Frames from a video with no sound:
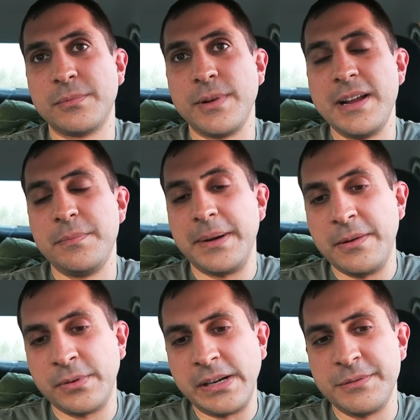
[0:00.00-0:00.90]
right
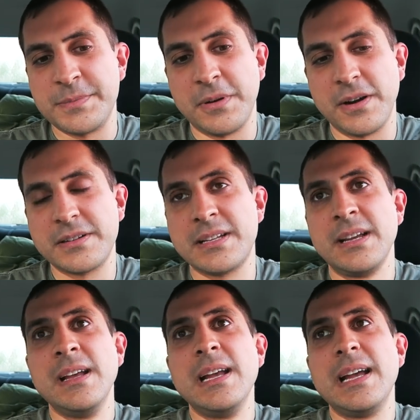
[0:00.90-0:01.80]
by where I was parked,
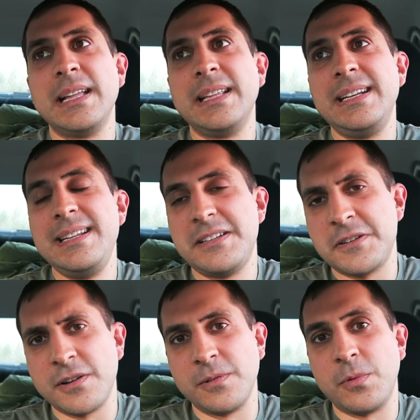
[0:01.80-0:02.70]
and they need to
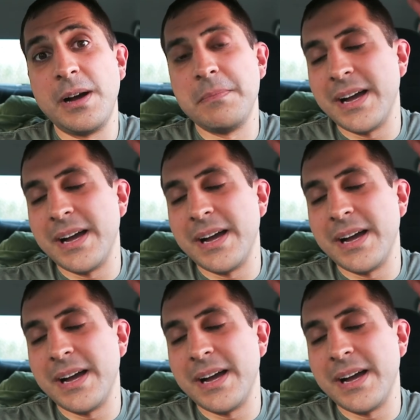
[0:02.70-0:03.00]
turn wide.